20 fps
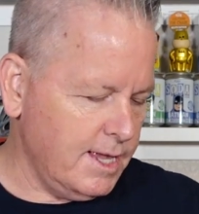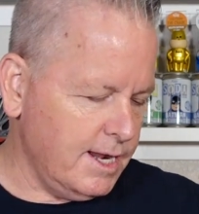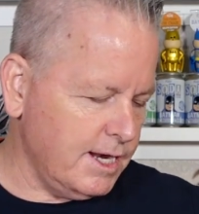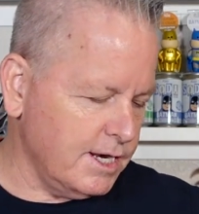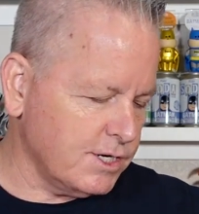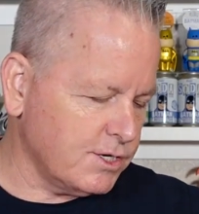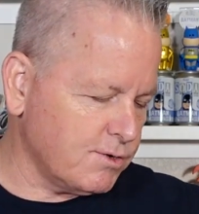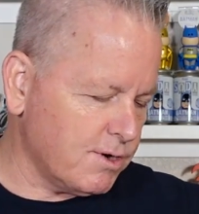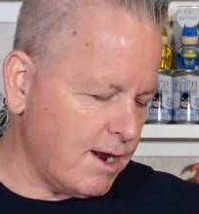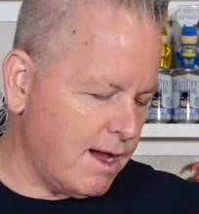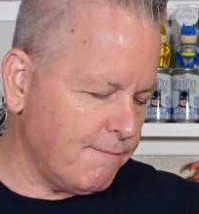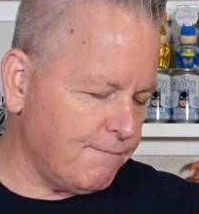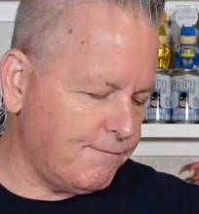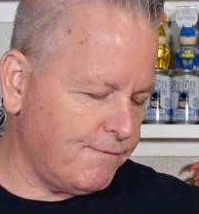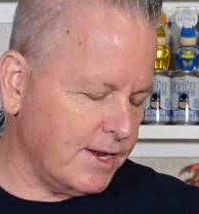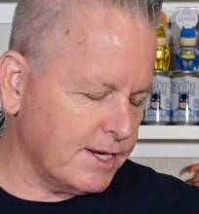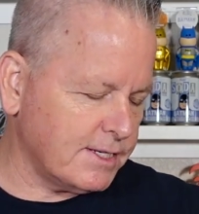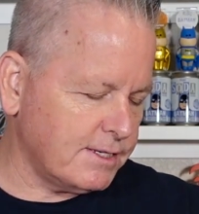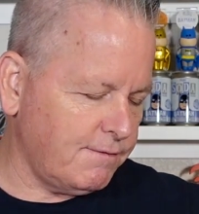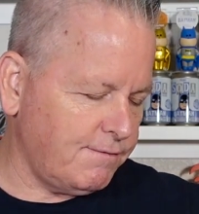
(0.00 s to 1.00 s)
They just dropped
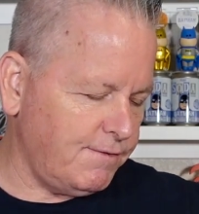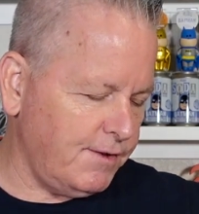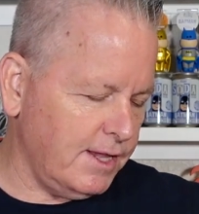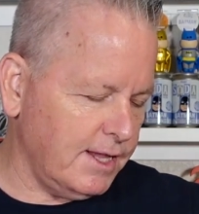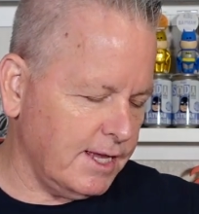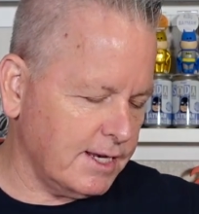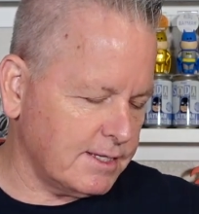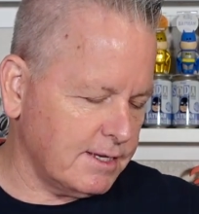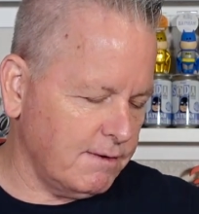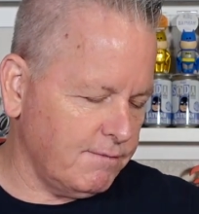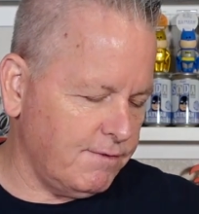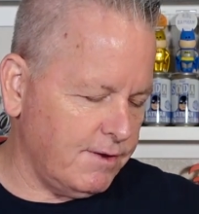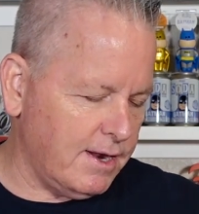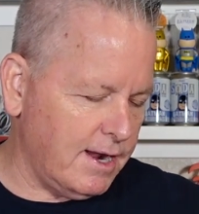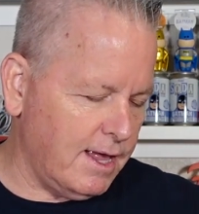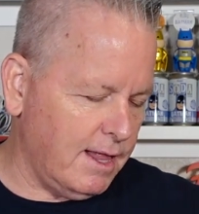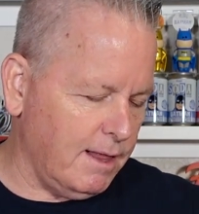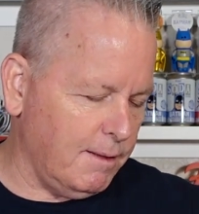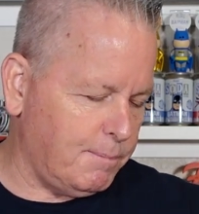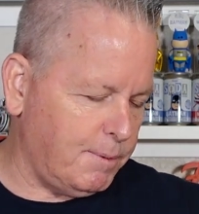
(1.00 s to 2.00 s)
Fix-It Felix and
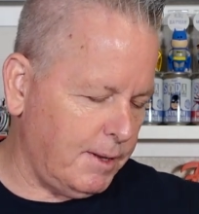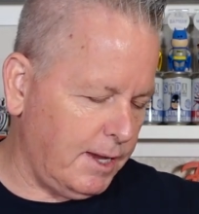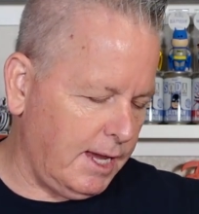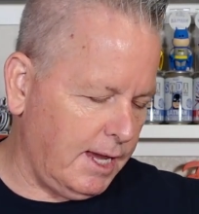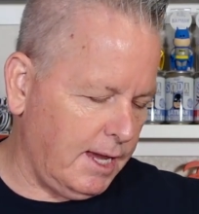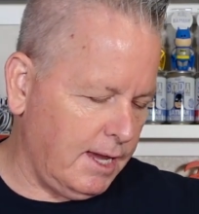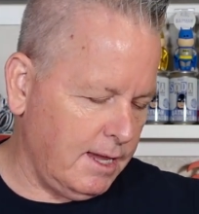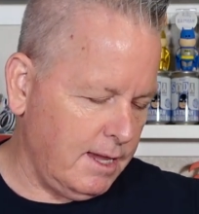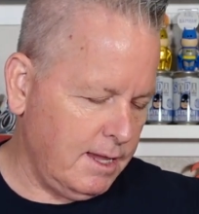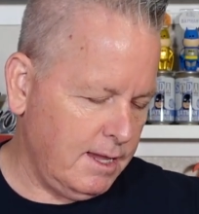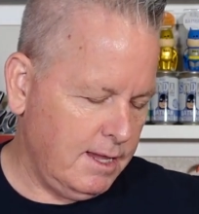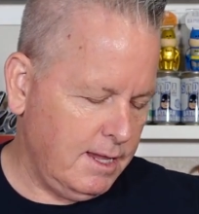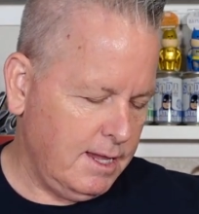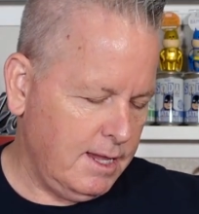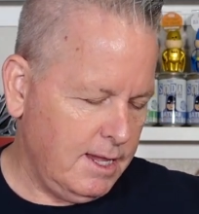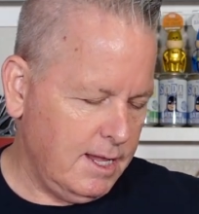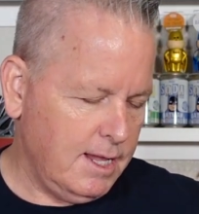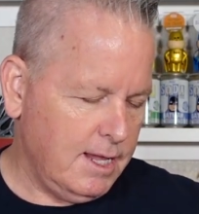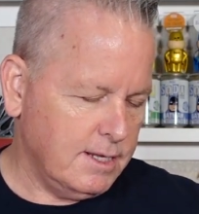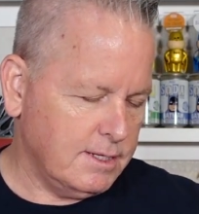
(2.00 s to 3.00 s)
Vanellope.
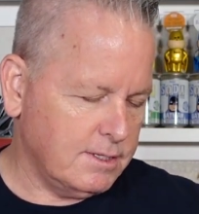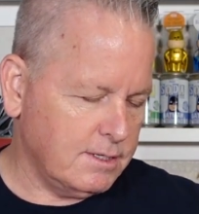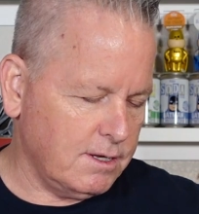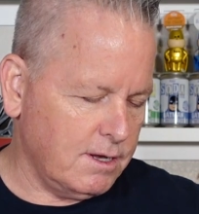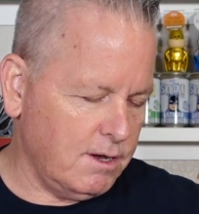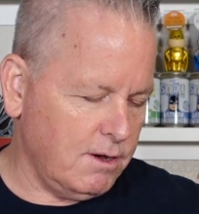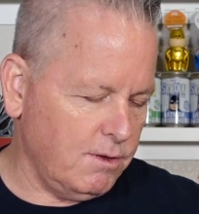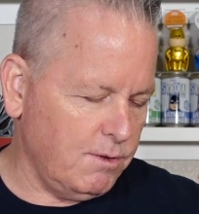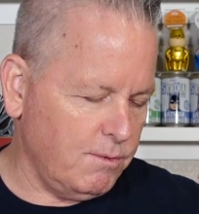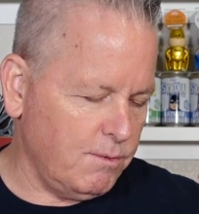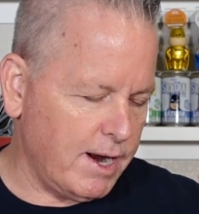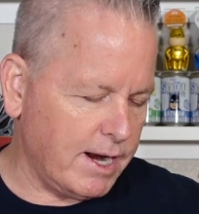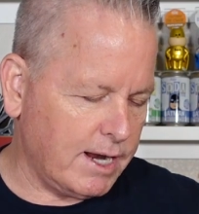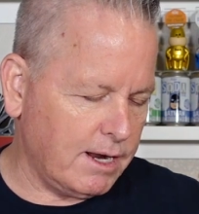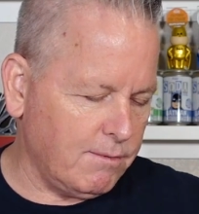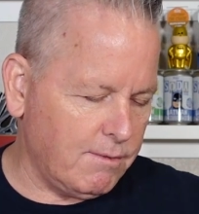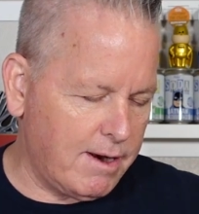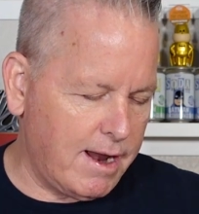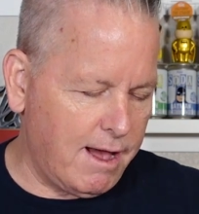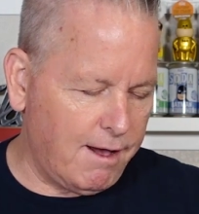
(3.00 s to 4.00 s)
So the
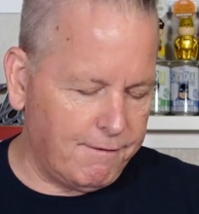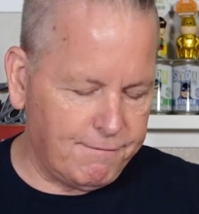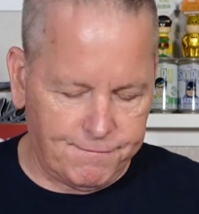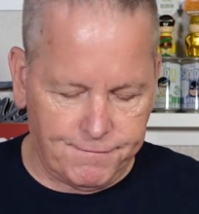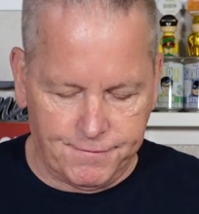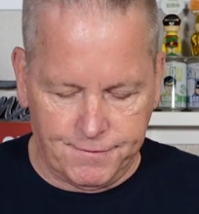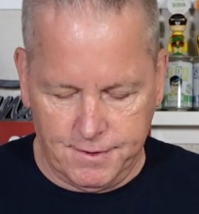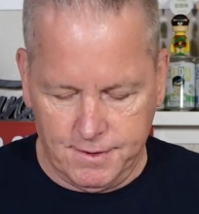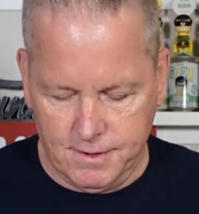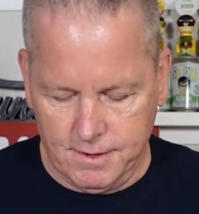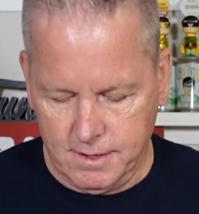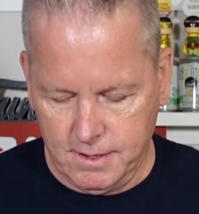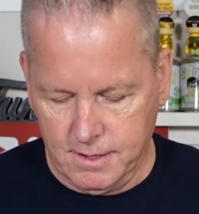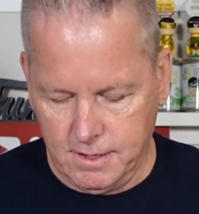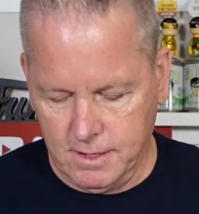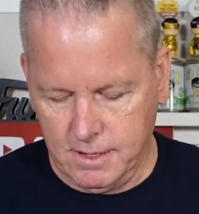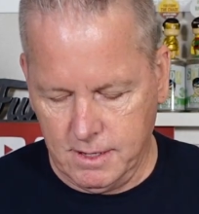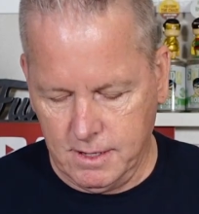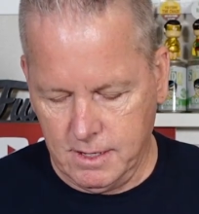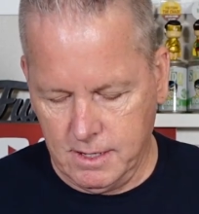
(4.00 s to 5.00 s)
Wreck-It
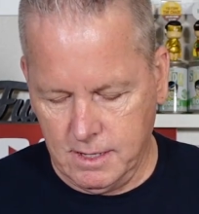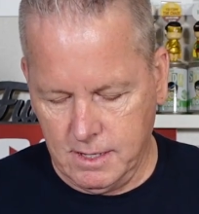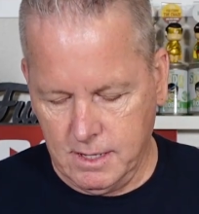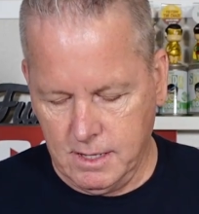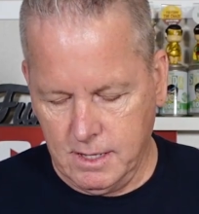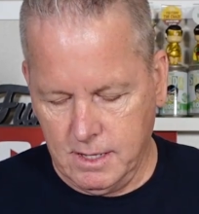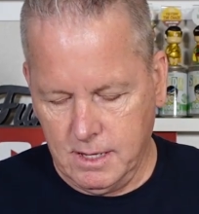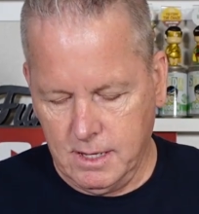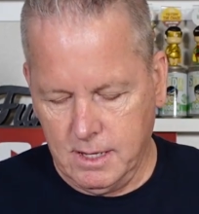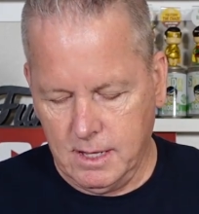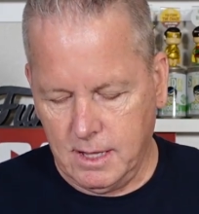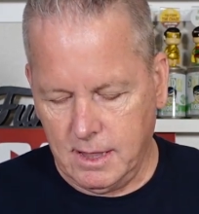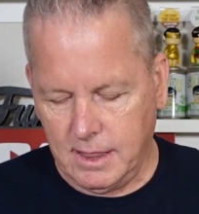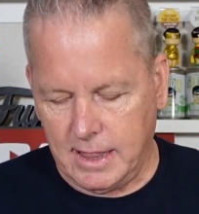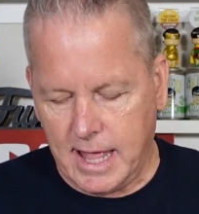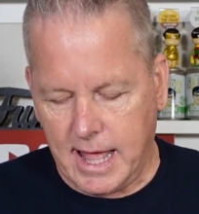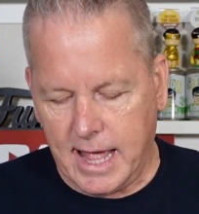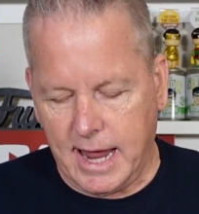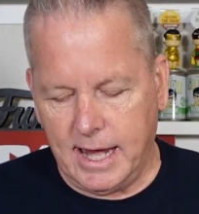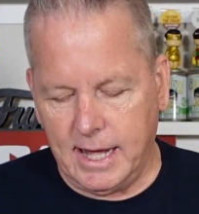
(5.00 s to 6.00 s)
Ralph
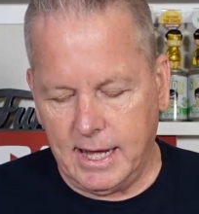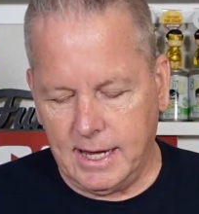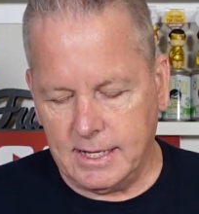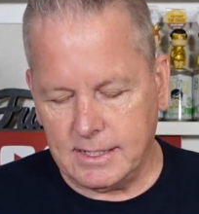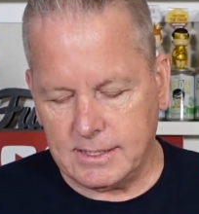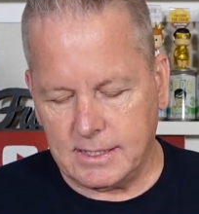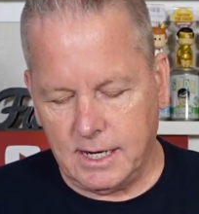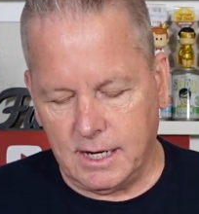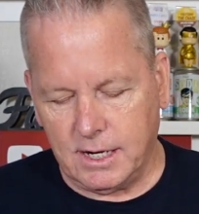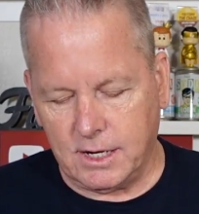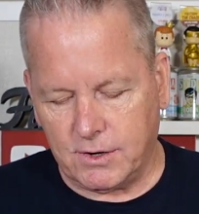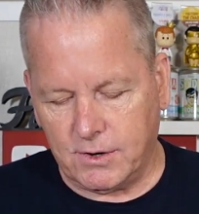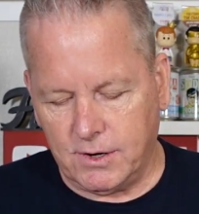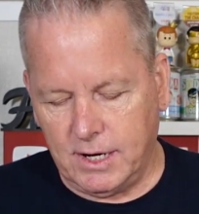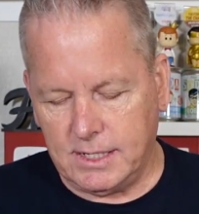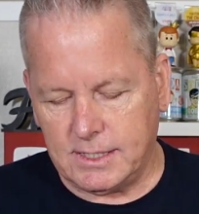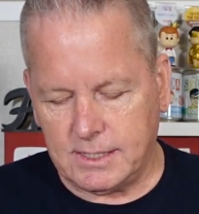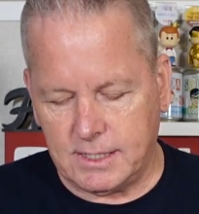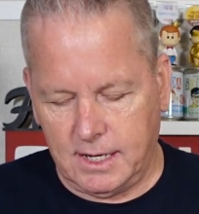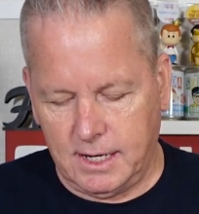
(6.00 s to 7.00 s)
line is
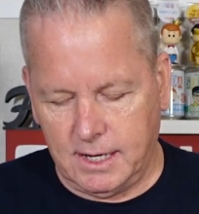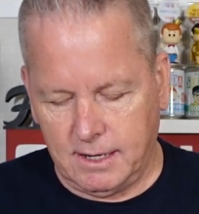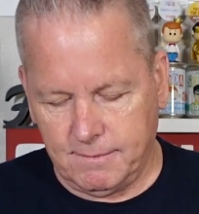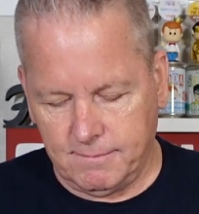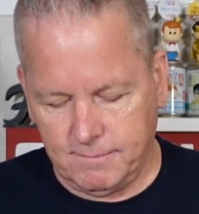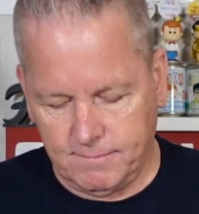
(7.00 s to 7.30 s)
increasing.